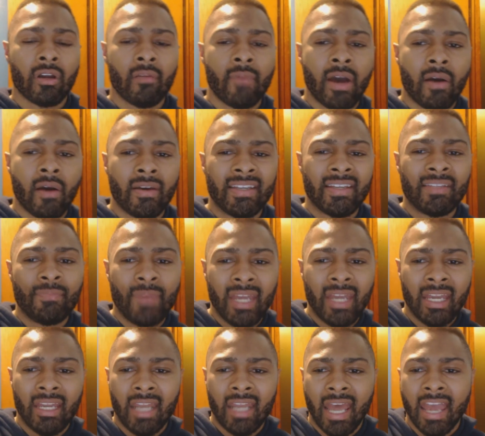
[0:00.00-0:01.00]
about is
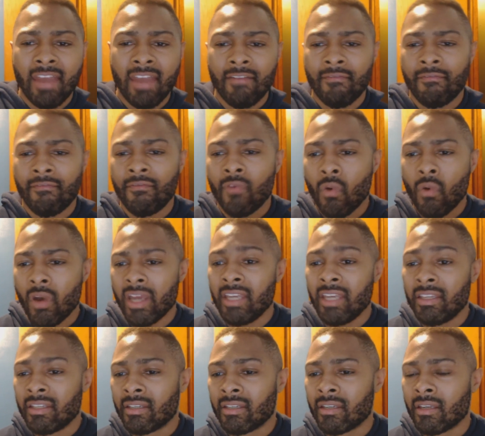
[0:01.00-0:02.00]
being a
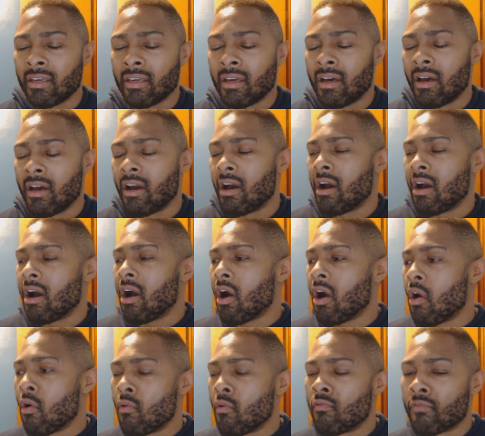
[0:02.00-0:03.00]
voice
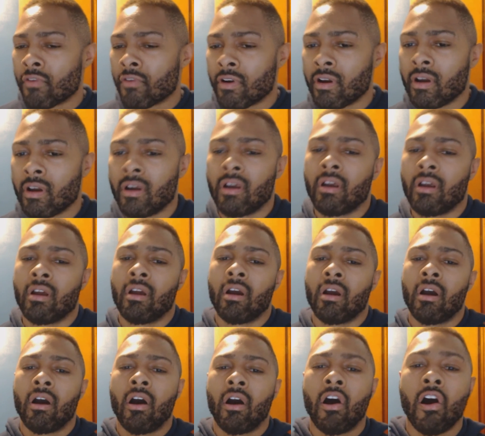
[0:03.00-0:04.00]
over
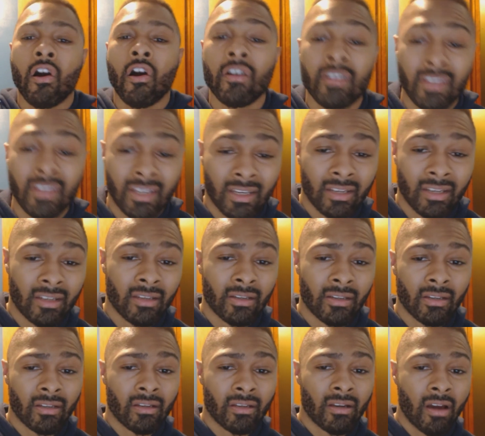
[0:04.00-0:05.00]
artist,
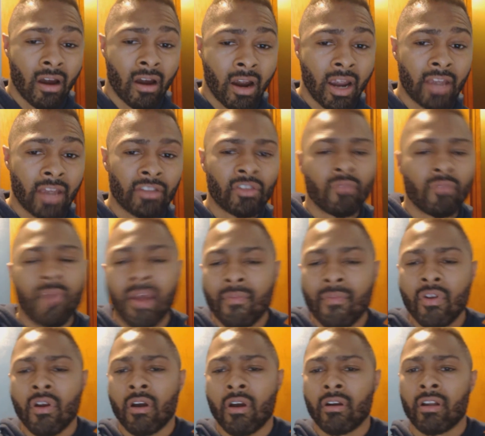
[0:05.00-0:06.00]
all right? So
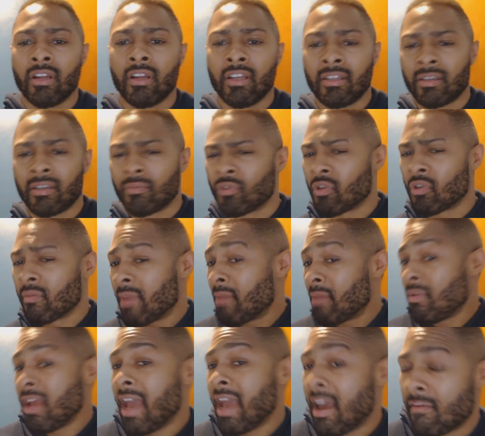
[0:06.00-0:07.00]
maybe you heard of this. I'm sure
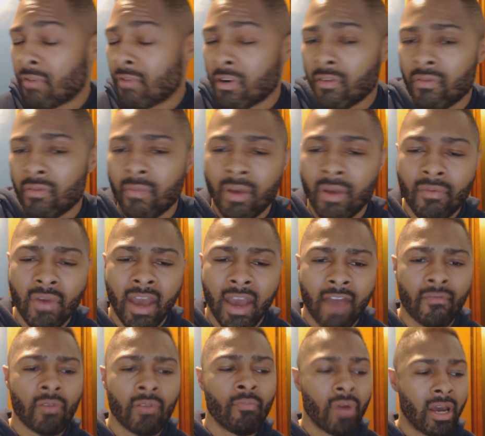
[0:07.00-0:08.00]
maybe you have heard of it, maybe you
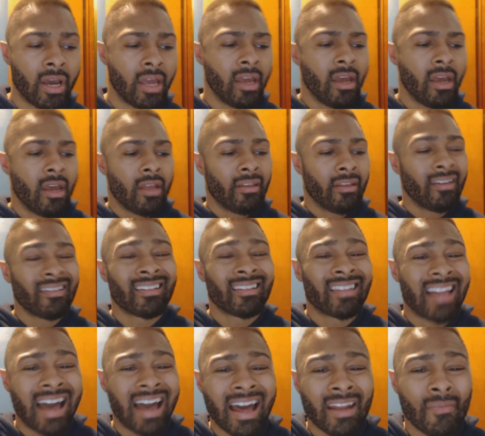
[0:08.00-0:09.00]
haven't, but there's a
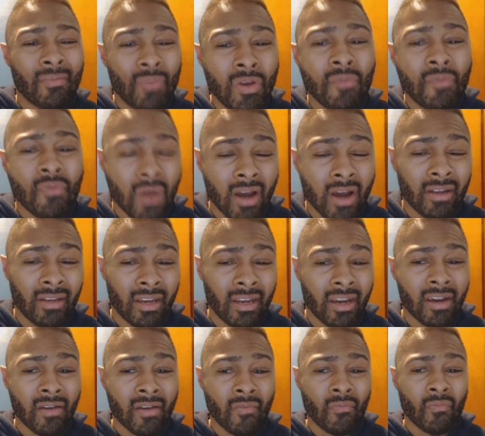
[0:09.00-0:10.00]
lot of people out
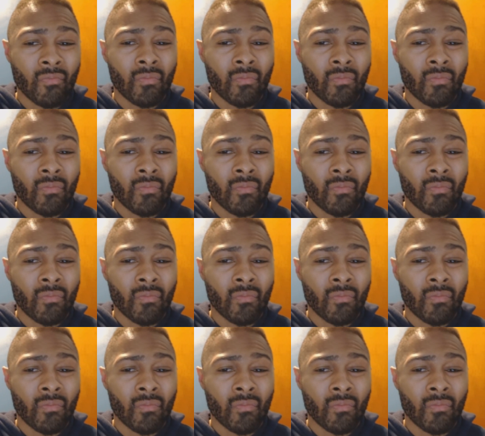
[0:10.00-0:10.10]
there